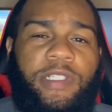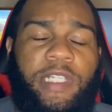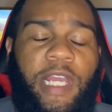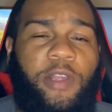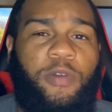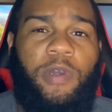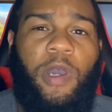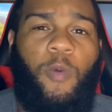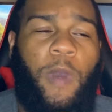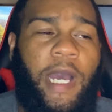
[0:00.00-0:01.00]
to handle
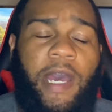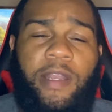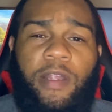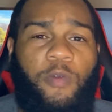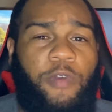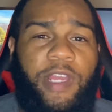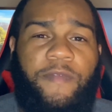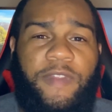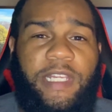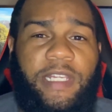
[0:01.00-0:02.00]
a wide array of
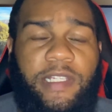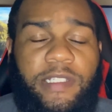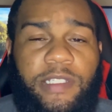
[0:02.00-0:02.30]
things.